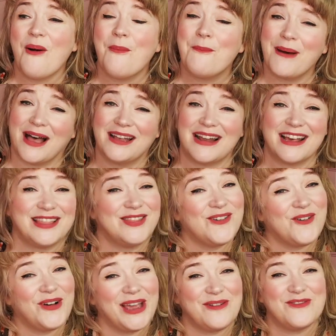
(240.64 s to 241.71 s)
but I
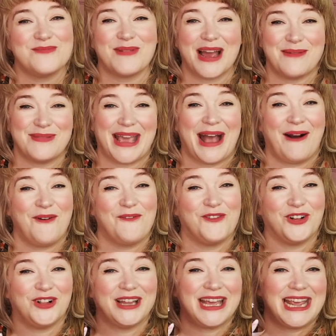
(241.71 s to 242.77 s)
thought it might be
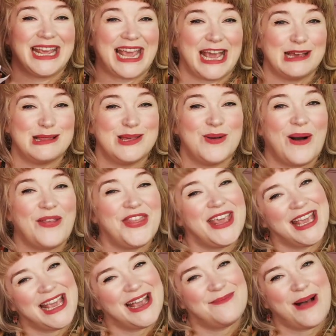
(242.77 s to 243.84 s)
helpful in case you are
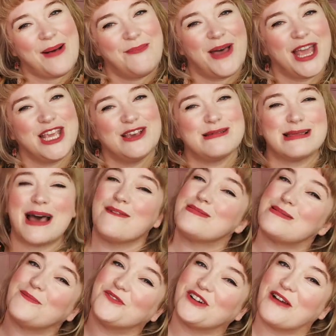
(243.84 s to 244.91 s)
thinking about buying yourself
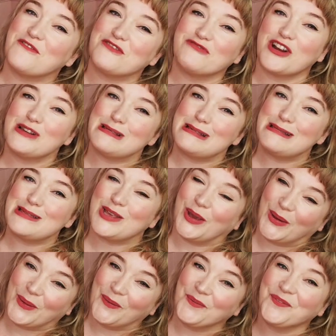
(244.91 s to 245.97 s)
some forever roses
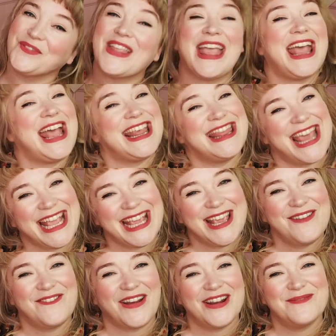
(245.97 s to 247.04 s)
too. Thank
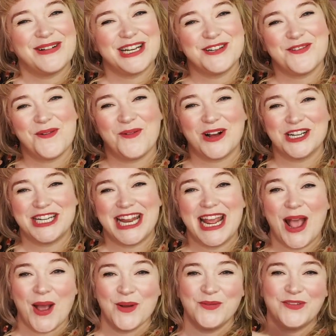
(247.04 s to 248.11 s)
you very much for watching.
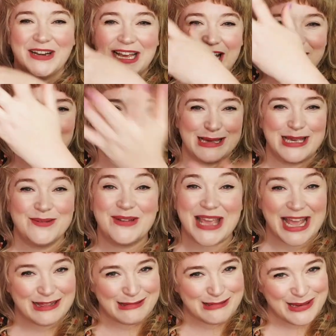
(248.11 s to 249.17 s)
Hopefully I'll see you
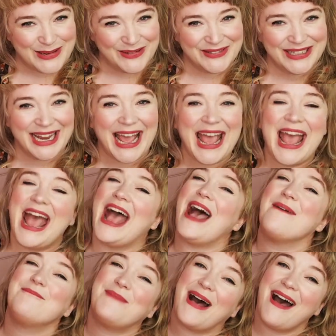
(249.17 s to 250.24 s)
again soon.
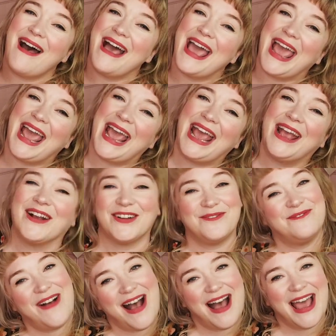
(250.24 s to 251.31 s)
Bye,
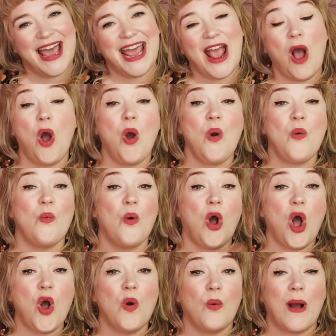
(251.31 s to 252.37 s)
goodbye.
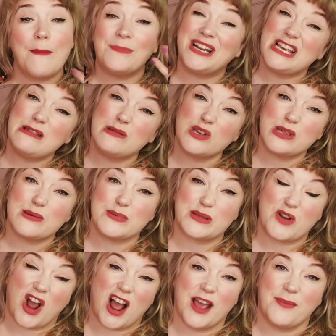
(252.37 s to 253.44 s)
Oh, and please do
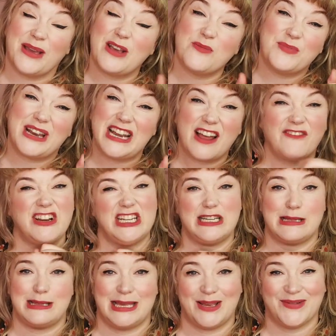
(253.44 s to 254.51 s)
subscribe. It would be lovely
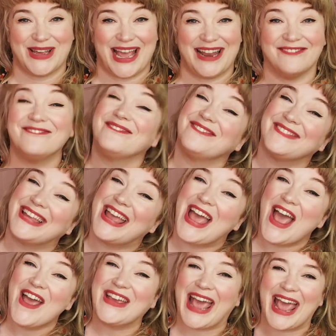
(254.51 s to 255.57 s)
to see you again.
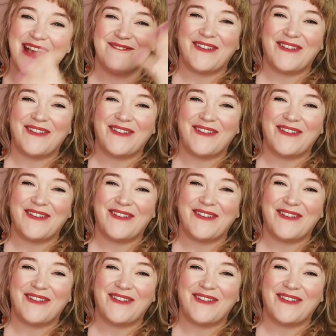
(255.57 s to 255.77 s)
Okay,